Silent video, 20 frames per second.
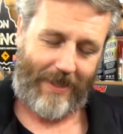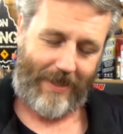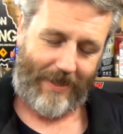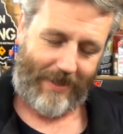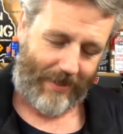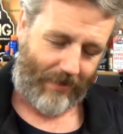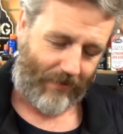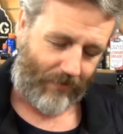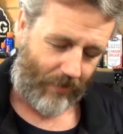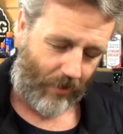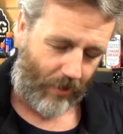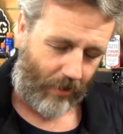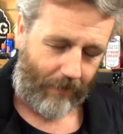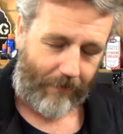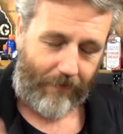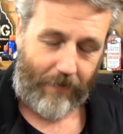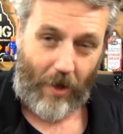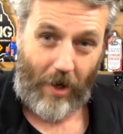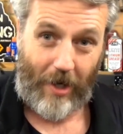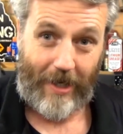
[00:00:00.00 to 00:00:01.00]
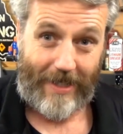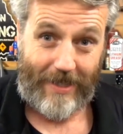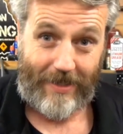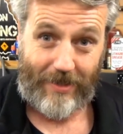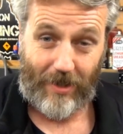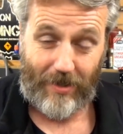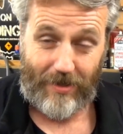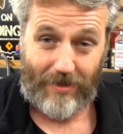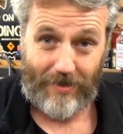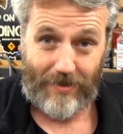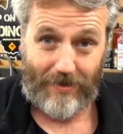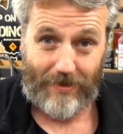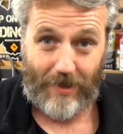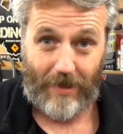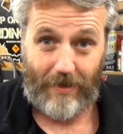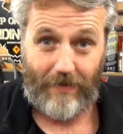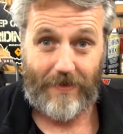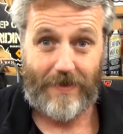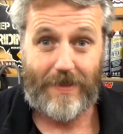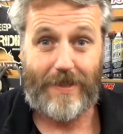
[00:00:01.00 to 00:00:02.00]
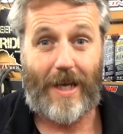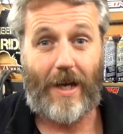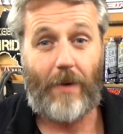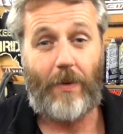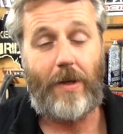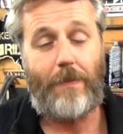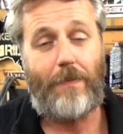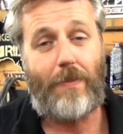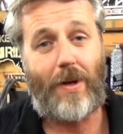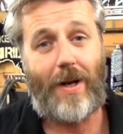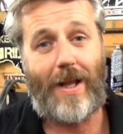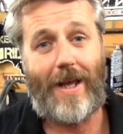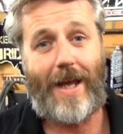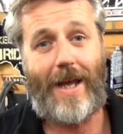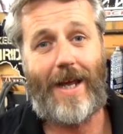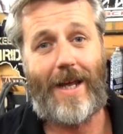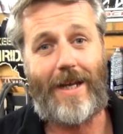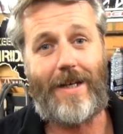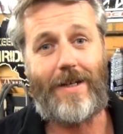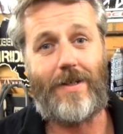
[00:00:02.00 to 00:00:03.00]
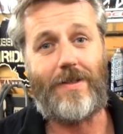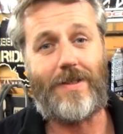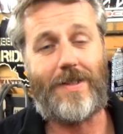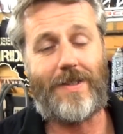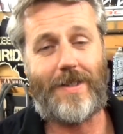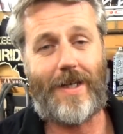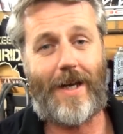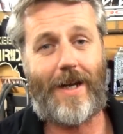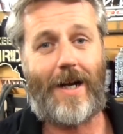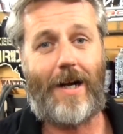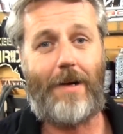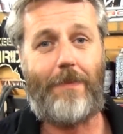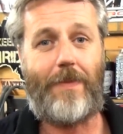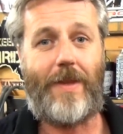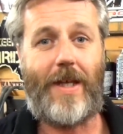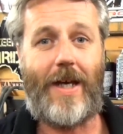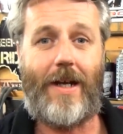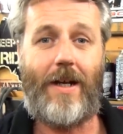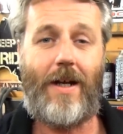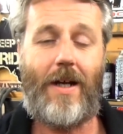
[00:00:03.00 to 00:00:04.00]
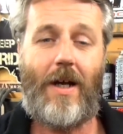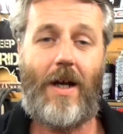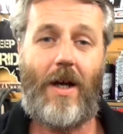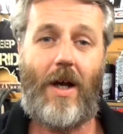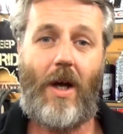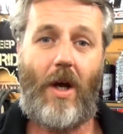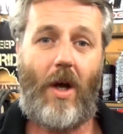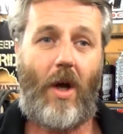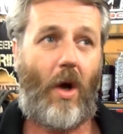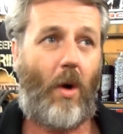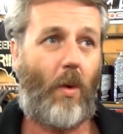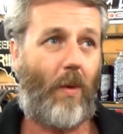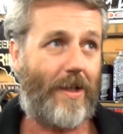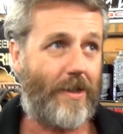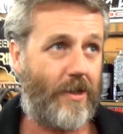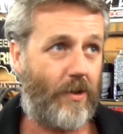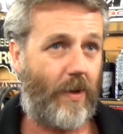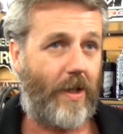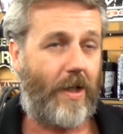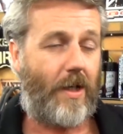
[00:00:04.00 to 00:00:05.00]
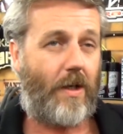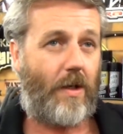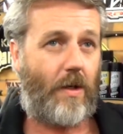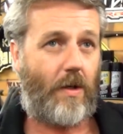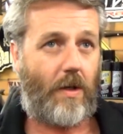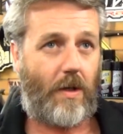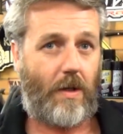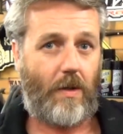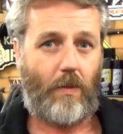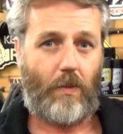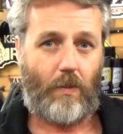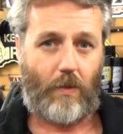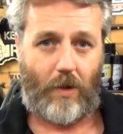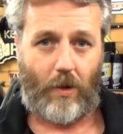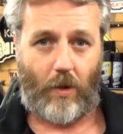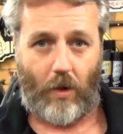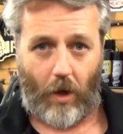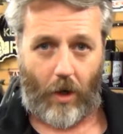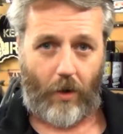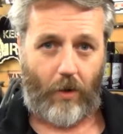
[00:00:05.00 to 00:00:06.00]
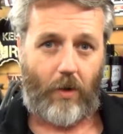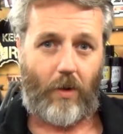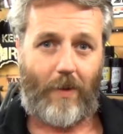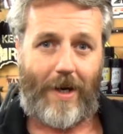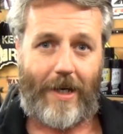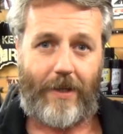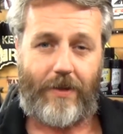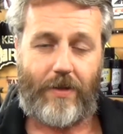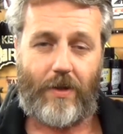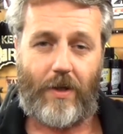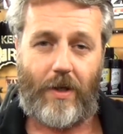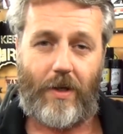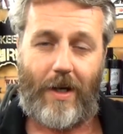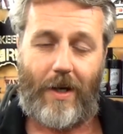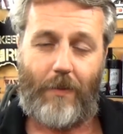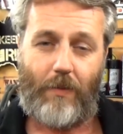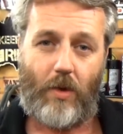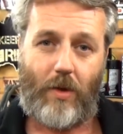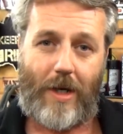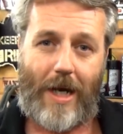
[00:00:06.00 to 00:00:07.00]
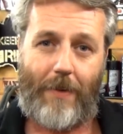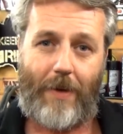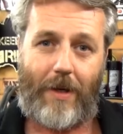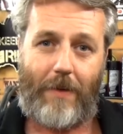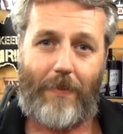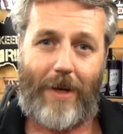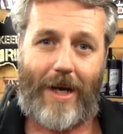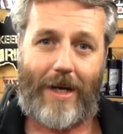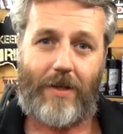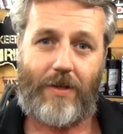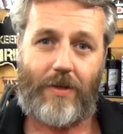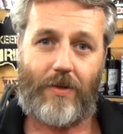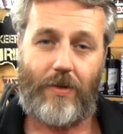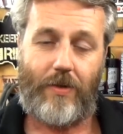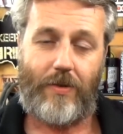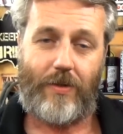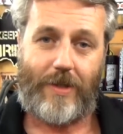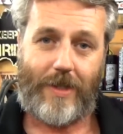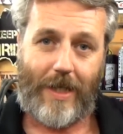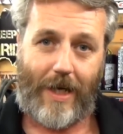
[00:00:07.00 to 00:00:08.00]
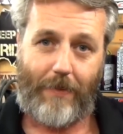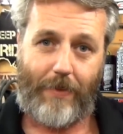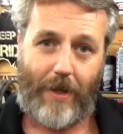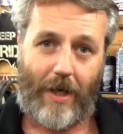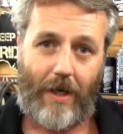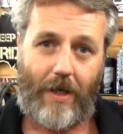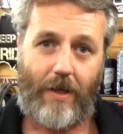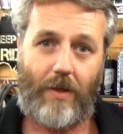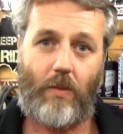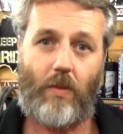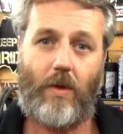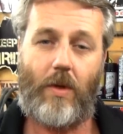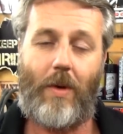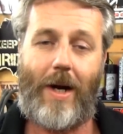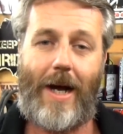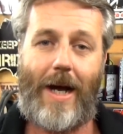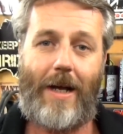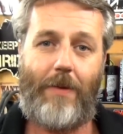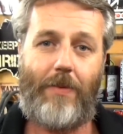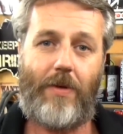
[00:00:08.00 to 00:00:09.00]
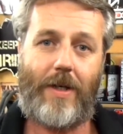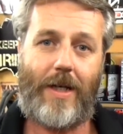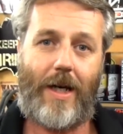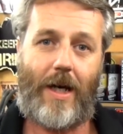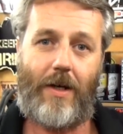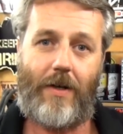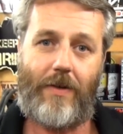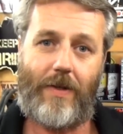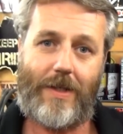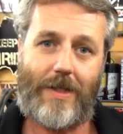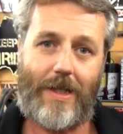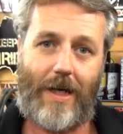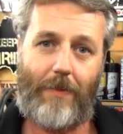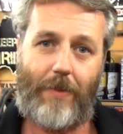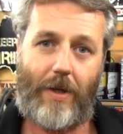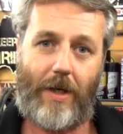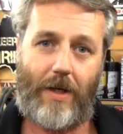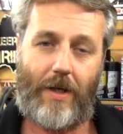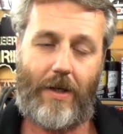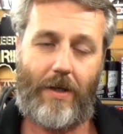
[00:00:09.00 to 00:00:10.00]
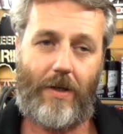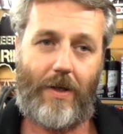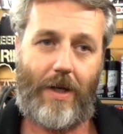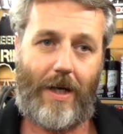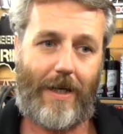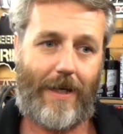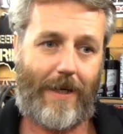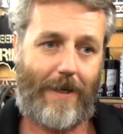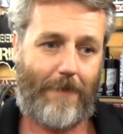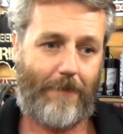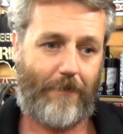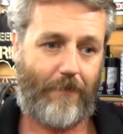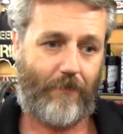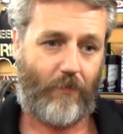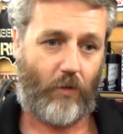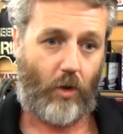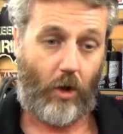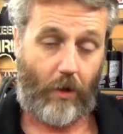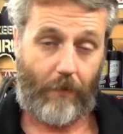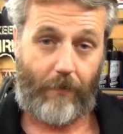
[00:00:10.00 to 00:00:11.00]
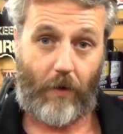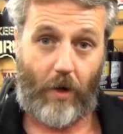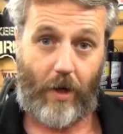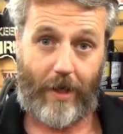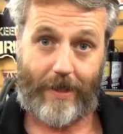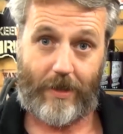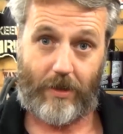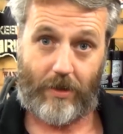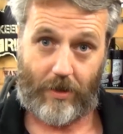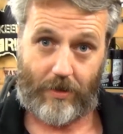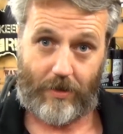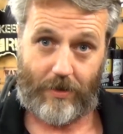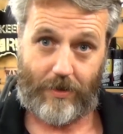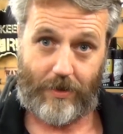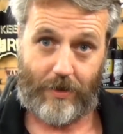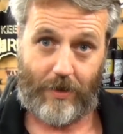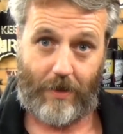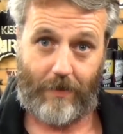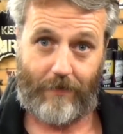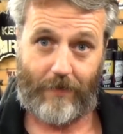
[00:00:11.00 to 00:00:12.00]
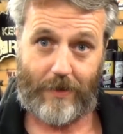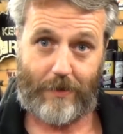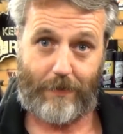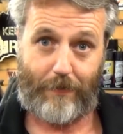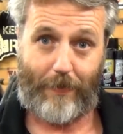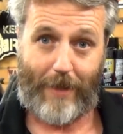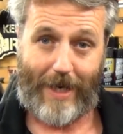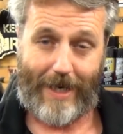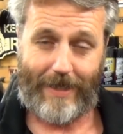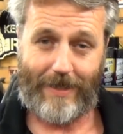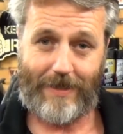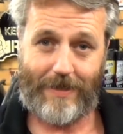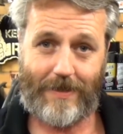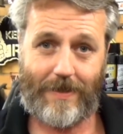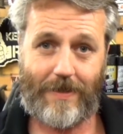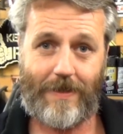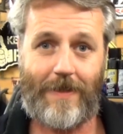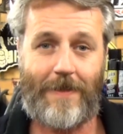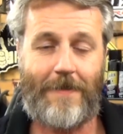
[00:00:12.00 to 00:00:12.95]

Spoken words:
the Royal Flying Doctor Service. Now we'd planned and set up that once we got all the way through and we were coming back through Dubbo, we were able to go to the Dubbo Royal Flying Doctor Service base,